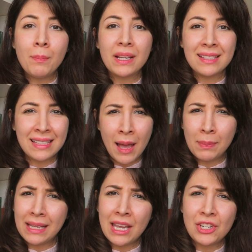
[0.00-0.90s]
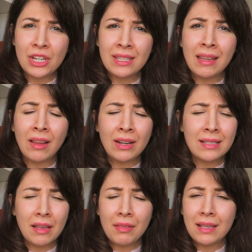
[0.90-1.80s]
because of the application deadline
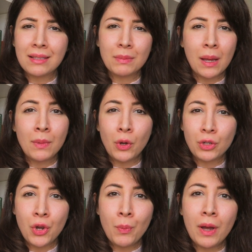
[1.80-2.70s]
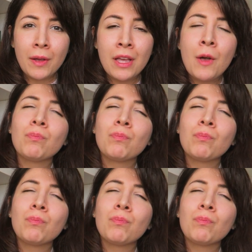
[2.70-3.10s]
is, I think, sometime in October.